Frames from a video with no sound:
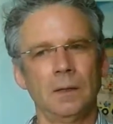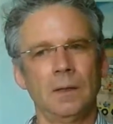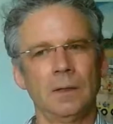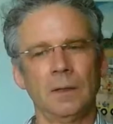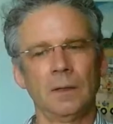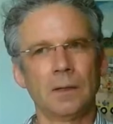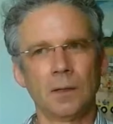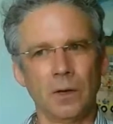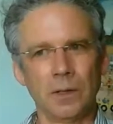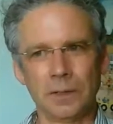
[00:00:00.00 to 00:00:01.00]
Another
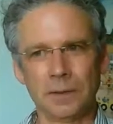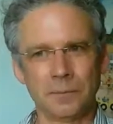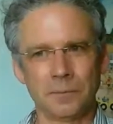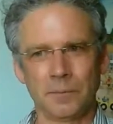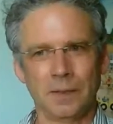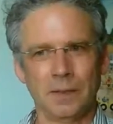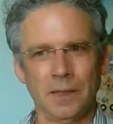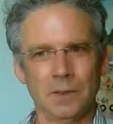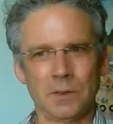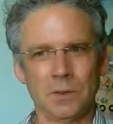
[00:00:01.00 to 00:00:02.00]
colleague
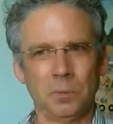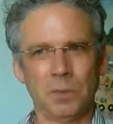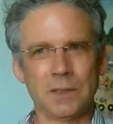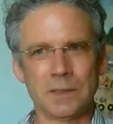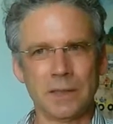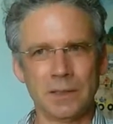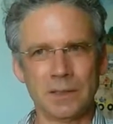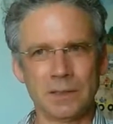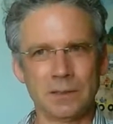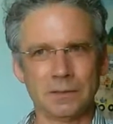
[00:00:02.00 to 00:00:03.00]
had to do a presentation.